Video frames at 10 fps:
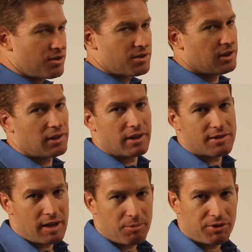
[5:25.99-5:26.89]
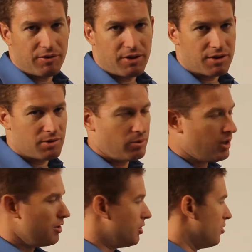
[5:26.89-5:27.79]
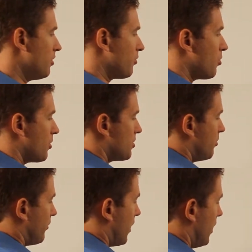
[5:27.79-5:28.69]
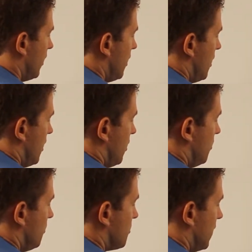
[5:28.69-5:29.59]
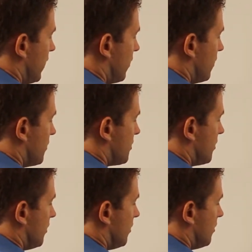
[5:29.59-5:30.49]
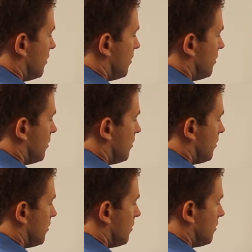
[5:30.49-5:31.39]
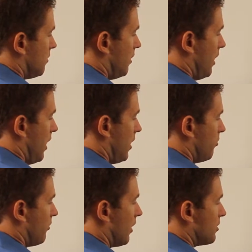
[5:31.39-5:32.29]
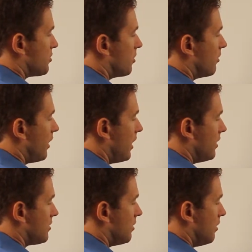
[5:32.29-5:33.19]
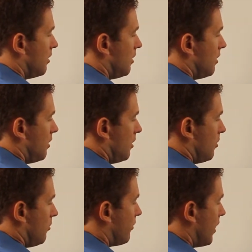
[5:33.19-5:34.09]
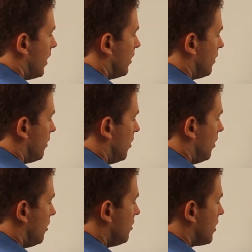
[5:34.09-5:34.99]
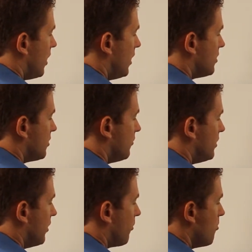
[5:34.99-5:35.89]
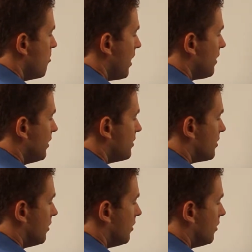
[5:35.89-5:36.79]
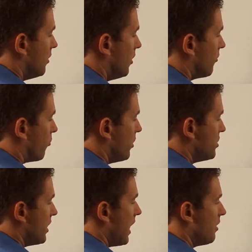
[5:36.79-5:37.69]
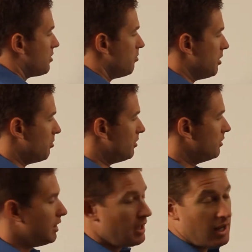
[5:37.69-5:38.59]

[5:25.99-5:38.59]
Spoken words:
are just little examples of things that we can do. And of course, we've got newsletters and we've got surveys. We've got all kinds of different methods of reaching out to people.